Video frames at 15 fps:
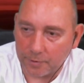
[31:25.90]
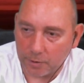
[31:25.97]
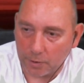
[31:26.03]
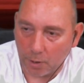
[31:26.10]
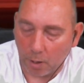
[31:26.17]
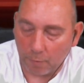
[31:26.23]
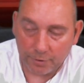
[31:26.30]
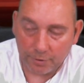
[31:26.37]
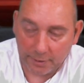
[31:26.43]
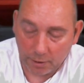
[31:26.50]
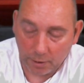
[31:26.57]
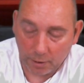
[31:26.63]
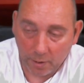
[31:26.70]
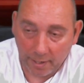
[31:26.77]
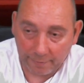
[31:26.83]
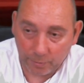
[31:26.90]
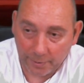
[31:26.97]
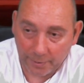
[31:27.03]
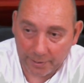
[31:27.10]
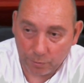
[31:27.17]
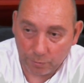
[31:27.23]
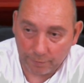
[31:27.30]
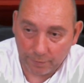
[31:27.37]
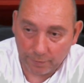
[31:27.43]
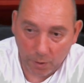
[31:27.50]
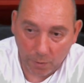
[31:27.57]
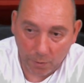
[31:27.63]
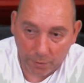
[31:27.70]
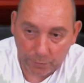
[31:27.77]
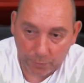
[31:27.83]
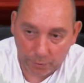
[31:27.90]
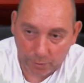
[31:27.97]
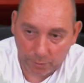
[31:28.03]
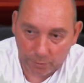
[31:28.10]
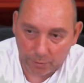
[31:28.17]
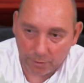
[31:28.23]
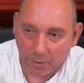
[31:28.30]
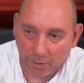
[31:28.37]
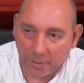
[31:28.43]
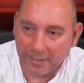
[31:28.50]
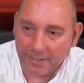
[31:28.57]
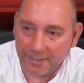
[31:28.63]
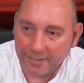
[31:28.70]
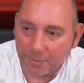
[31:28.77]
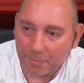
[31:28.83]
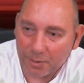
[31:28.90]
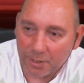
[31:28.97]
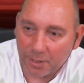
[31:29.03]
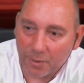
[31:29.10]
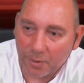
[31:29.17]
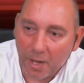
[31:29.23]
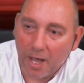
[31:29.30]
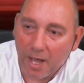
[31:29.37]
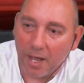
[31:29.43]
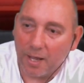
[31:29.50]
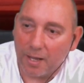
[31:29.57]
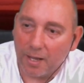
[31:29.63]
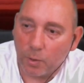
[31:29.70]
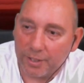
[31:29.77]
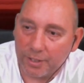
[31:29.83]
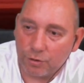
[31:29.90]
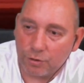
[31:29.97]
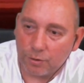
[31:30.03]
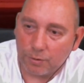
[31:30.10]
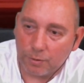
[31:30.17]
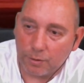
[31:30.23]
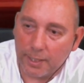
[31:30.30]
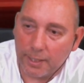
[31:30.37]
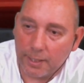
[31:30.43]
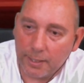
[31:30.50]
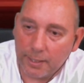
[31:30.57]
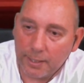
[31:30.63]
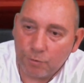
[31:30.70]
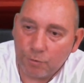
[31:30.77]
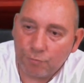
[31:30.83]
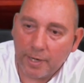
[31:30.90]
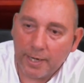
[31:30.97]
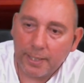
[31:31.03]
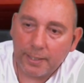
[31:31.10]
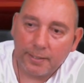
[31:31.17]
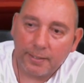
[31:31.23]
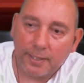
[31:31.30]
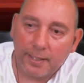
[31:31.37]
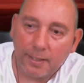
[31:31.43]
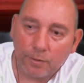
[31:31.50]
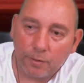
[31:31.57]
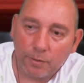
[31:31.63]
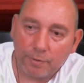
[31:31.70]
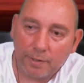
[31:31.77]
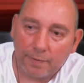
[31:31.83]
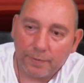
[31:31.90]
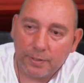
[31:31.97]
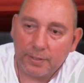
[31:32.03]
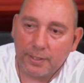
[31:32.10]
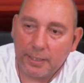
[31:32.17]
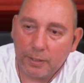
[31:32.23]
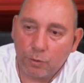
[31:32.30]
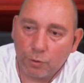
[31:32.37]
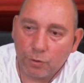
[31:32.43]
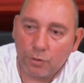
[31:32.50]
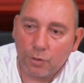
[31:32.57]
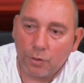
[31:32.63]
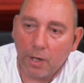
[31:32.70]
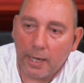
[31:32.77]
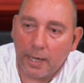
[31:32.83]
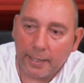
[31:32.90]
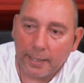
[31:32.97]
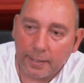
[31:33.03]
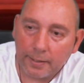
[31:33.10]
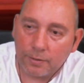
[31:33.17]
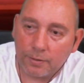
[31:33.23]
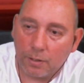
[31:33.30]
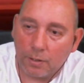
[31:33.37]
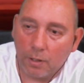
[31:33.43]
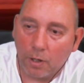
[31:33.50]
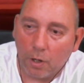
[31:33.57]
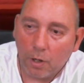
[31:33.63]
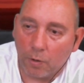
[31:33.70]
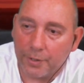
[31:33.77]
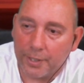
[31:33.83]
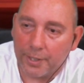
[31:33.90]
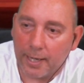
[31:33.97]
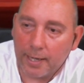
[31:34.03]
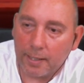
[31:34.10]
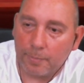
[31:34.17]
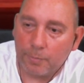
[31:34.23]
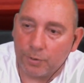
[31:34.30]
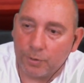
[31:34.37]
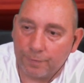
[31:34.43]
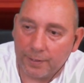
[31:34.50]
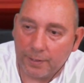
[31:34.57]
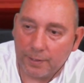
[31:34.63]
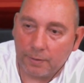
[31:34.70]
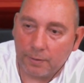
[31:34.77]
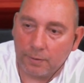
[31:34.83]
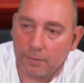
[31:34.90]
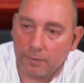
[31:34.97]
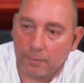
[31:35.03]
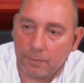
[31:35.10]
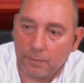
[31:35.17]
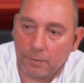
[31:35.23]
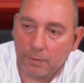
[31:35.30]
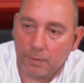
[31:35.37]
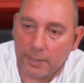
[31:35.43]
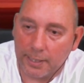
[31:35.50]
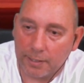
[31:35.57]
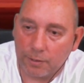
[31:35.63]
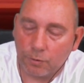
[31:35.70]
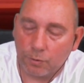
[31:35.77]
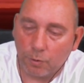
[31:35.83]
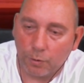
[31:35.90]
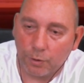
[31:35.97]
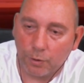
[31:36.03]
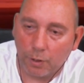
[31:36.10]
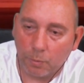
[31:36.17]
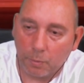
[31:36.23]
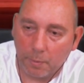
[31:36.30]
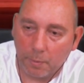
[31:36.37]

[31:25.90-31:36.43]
Obviously, you don't have to answer if you don't want to, so it's up to you. Question: is Riley saying that gravity does not act on the atmosphere? Yes or no?